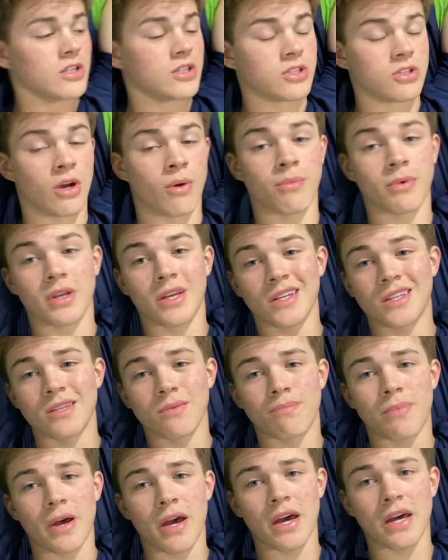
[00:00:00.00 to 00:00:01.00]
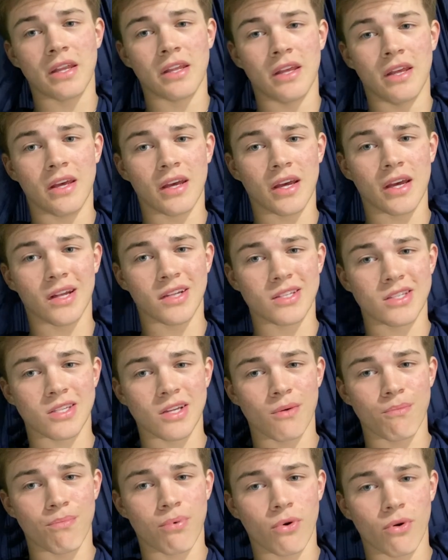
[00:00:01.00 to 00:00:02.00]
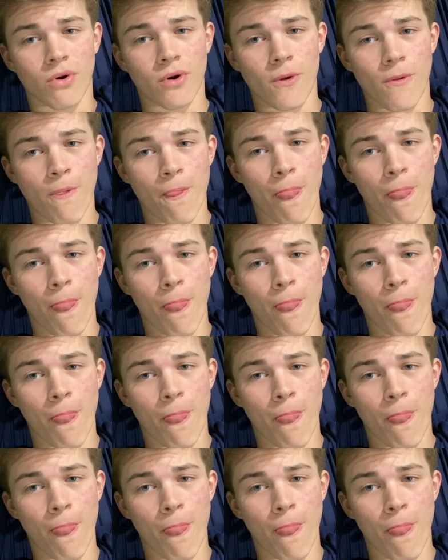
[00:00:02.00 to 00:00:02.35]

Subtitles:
so I'm gonna get to bed at some point.